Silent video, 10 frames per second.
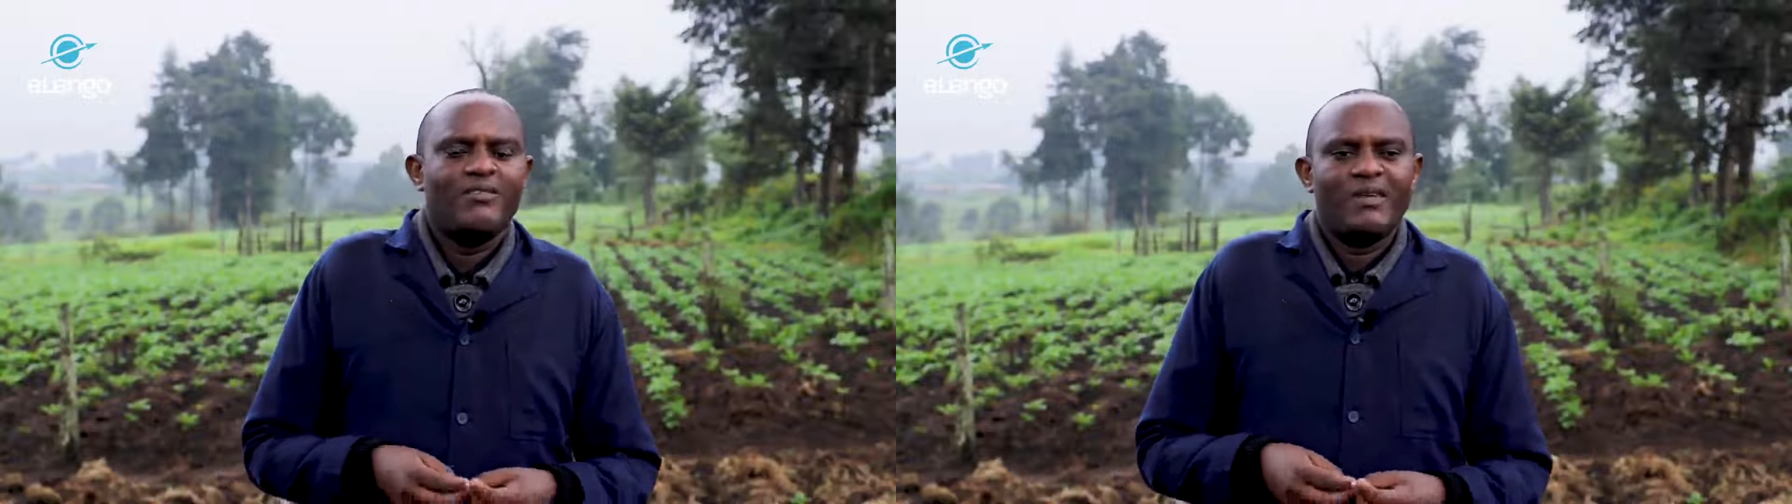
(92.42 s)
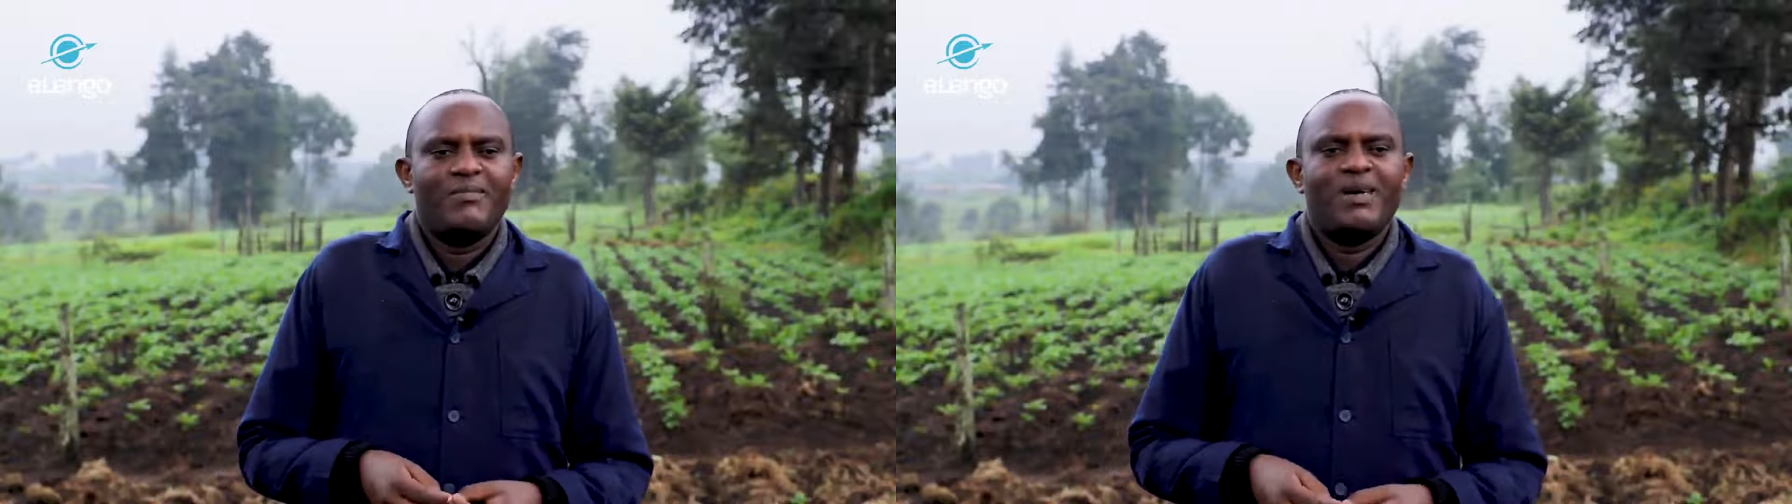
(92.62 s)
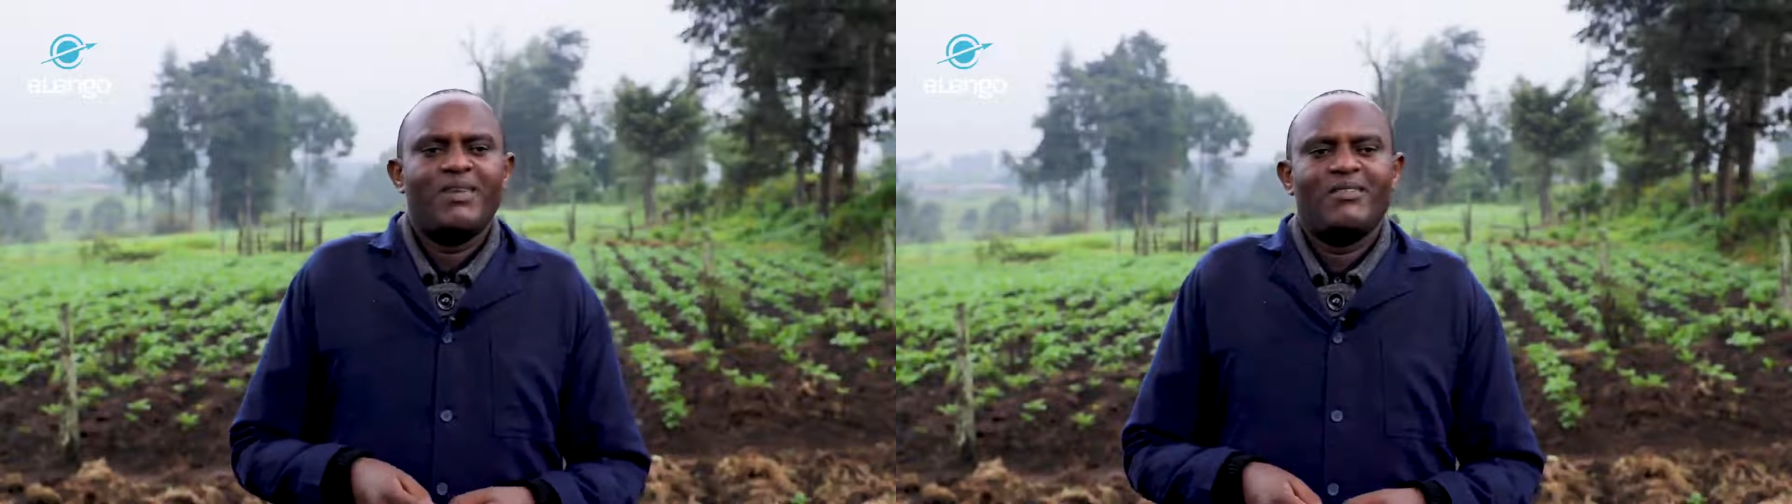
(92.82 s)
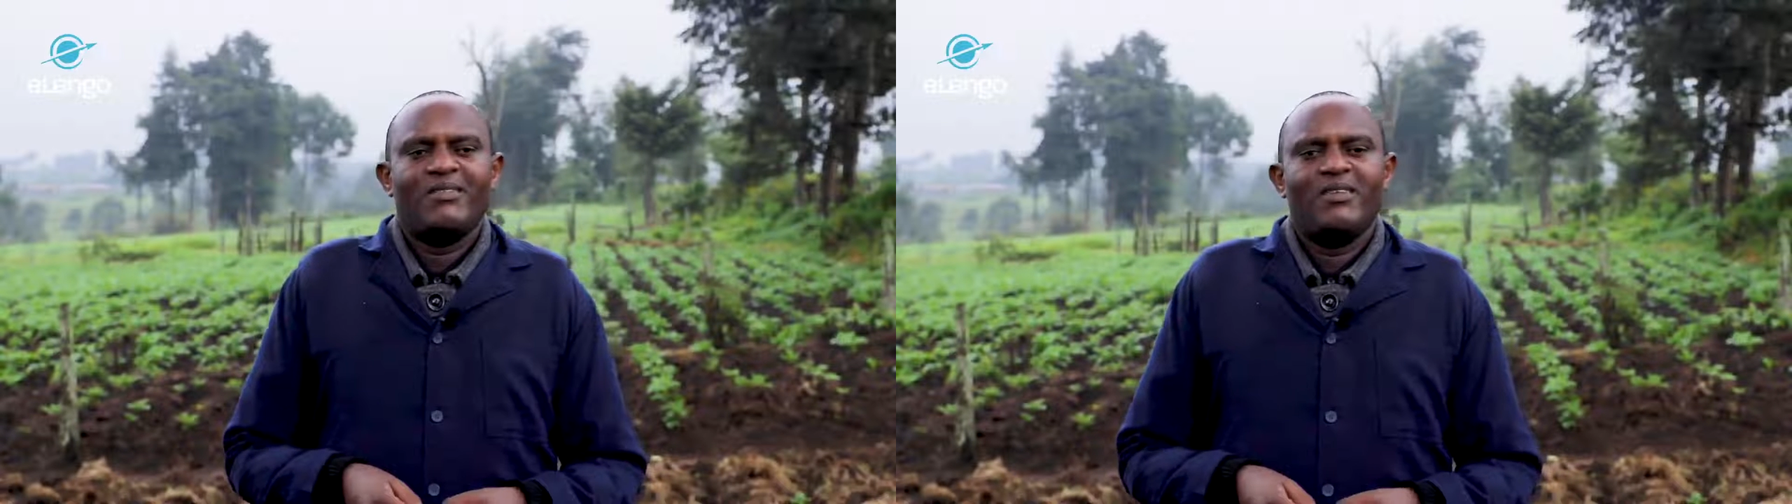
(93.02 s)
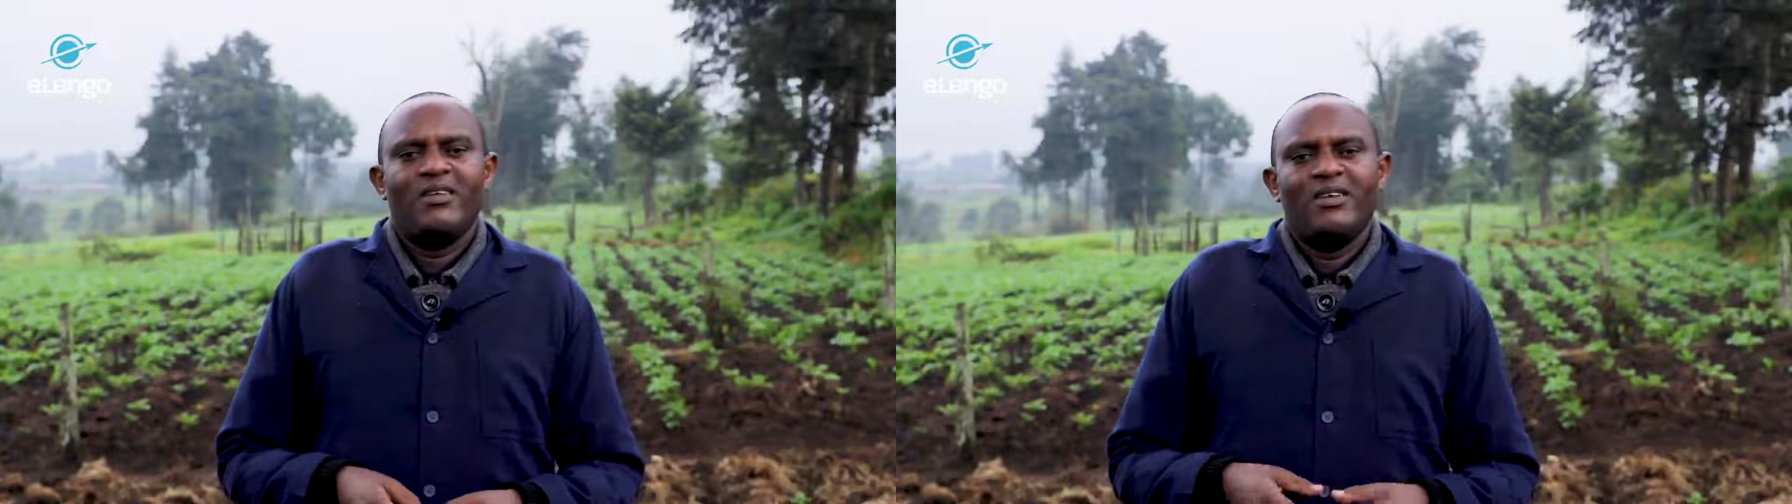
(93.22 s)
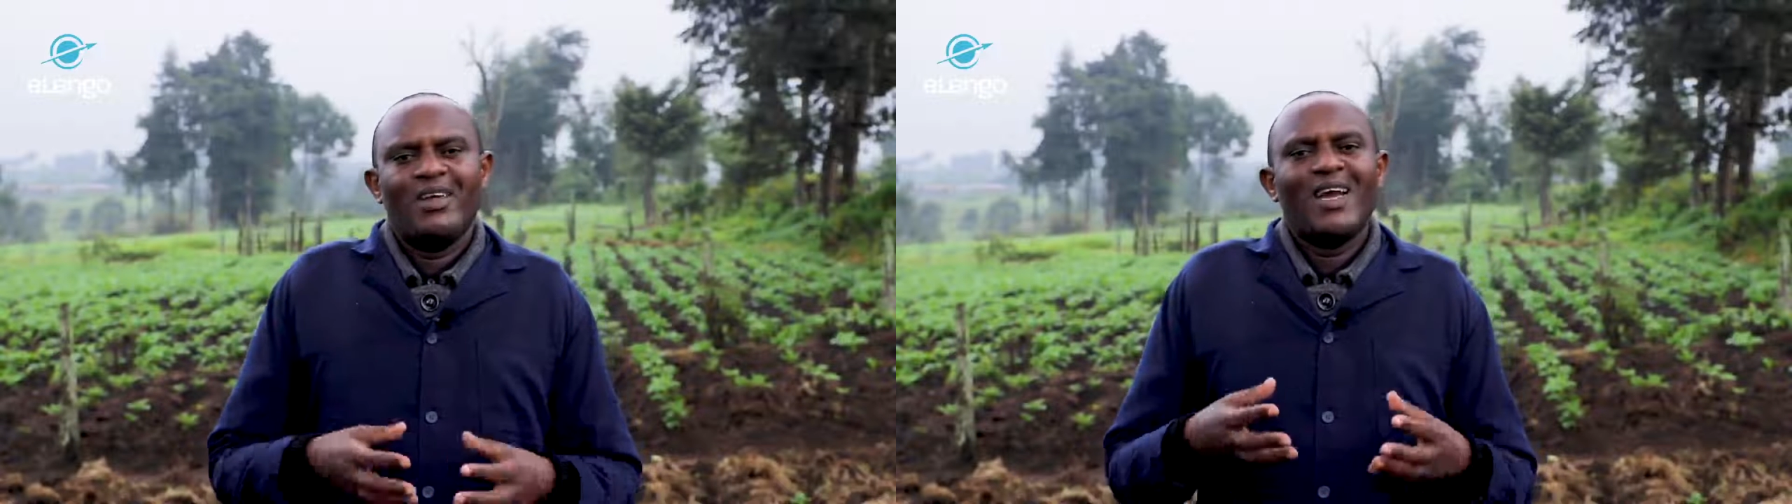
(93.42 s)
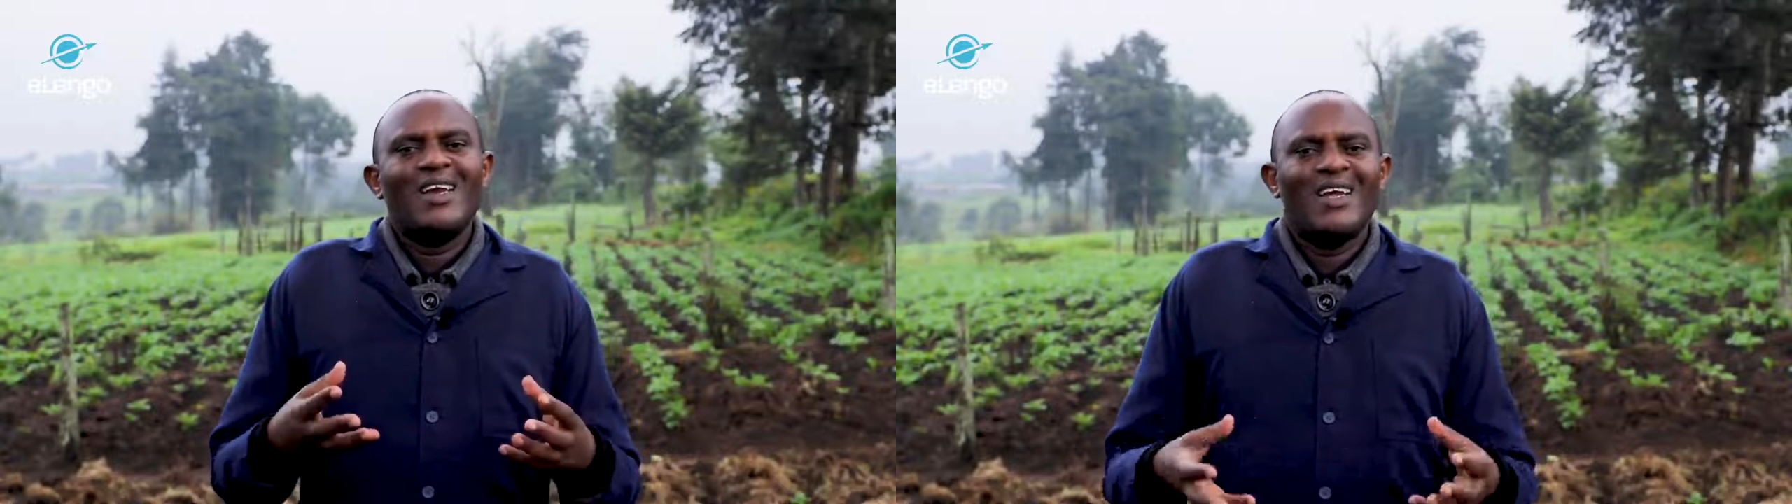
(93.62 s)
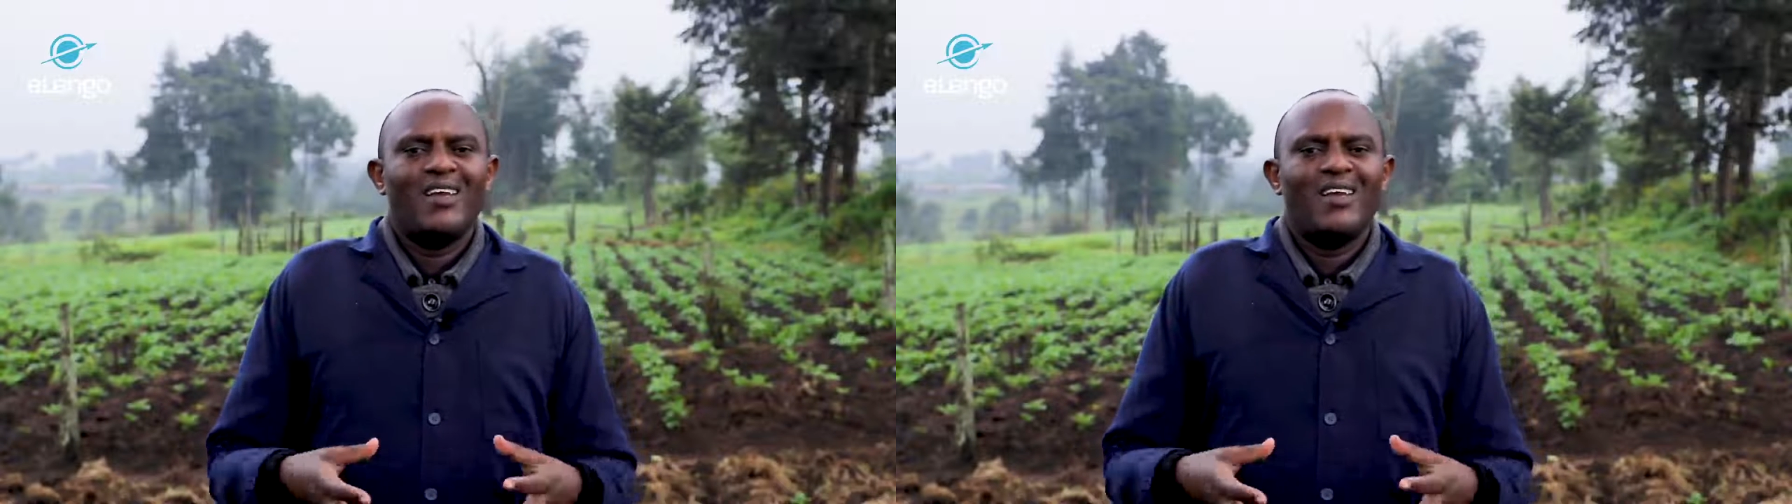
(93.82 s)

farmers can